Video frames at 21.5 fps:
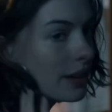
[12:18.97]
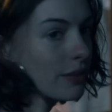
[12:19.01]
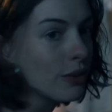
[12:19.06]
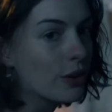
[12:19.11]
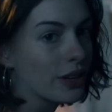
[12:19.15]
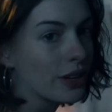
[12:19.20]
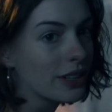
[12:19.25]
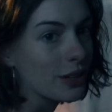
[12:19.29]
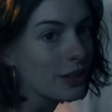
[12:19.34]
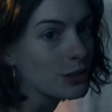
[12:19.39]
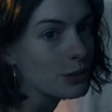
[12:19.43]

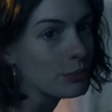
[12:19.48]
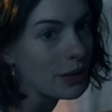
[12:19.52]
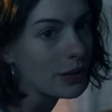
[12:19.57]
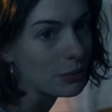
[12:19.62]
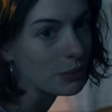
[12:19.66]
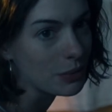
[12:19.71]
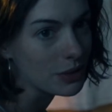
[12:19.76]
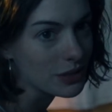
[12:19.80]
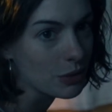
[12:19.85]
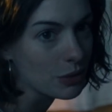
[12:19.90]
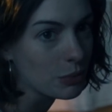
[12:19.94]
Whenever I go to
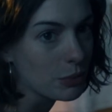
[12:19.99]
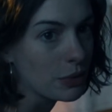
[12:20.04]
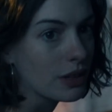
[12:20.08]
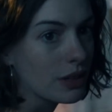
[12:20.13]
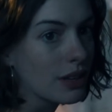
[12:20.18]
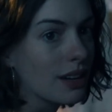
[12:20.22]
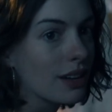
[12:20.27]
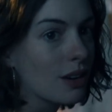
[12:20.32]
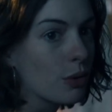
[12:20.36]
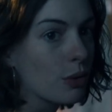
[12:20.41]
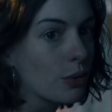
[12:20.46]
bed with
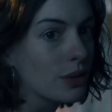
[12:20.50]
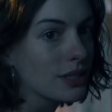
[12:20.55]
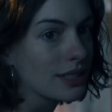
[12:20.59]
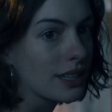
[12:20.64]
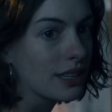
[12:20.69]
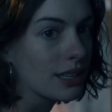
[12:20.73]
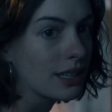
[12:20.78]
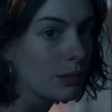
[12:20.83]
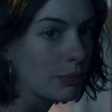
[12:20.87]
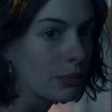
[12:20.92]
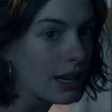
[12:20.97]
someone, I
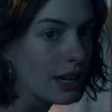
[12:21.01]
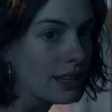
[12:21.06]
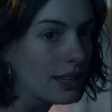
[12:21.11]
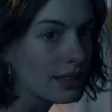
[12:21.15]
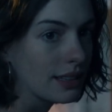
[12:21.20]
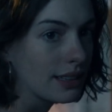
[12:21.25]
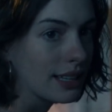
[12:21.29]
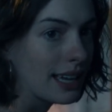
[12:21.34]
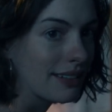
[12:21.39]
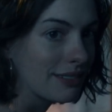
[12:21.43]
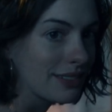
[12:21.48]
always end up
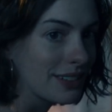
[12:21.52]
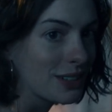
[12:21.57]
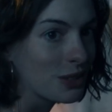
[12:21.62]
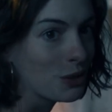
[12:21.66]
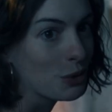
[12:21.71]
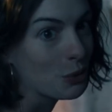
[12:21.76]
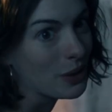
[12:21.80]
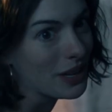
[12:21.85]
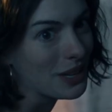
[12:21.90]
either laughing or